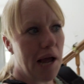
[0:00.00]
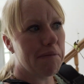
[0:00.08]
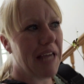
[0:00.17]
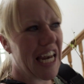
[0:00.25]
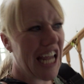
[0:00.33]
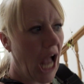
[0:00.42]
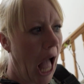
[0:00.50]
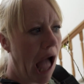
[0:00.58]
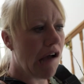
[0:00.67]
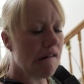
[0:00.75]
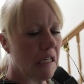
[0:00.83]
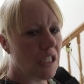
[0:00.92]
I'm getting
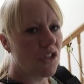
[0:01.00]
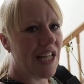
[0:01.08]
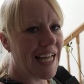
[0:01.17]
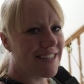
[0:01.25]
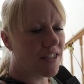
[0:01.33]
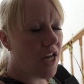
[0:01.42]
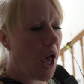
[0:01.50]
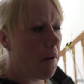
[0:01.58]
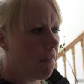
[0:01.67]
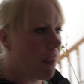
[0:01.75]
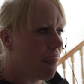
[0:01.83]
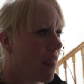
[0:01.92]
less
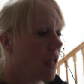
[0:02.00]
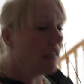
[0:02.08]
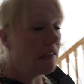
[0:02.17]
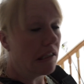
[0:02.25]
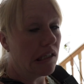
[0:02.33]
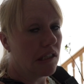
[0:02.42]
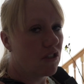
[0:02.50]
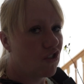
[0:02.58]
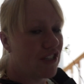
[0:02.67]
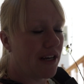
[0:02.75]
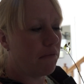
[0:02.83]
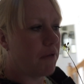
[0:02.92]
numb.
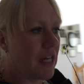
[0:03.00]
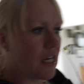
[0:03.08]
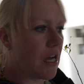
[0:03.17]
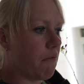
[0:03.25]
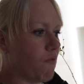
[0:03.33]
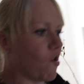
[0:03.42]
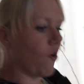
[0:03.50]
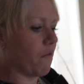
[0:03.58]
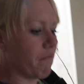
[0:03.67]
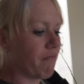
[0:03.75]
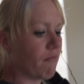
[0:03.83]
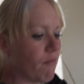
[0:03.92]
Still pretty numb though.
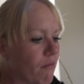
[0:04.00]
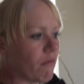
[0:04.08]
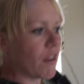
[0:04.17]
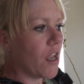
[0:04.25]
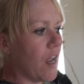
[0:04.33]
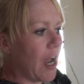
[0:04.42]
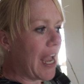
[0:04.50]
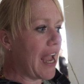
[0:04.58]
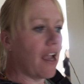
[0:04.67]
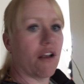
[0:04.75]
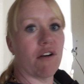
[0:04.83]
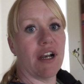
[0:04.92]

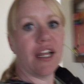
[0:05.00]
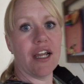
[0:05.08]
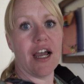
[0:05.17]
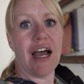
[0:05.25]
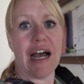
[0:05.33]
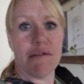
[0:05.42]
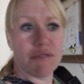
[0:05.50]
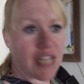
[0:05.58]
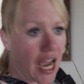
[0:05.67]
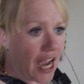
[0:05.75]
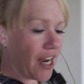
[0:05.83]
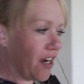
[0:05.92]
Hungry? I'm
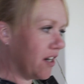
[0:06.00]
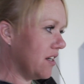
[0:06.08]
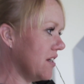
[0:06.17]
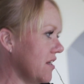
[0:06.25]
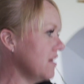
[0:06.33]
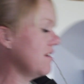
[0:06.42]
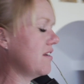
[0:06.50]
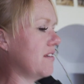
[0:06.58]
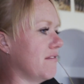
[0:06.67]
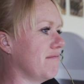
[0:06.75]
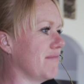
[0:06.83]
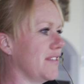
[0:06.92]
tired.
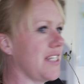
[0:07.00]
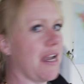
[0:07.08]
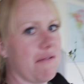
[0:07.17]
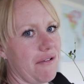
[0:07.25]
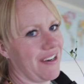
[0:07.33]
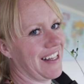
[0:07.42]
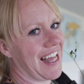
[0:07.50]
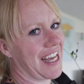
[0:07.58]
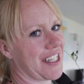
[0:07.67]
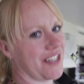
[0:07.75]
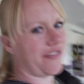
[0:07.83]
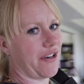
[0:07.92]
Time to
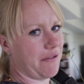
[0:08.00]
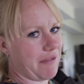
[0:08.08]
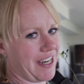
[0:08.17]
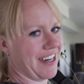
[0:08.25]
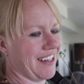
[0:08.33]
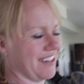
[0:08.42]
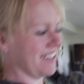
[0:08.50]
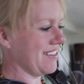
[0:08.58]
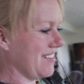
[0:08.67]
relax for a minute.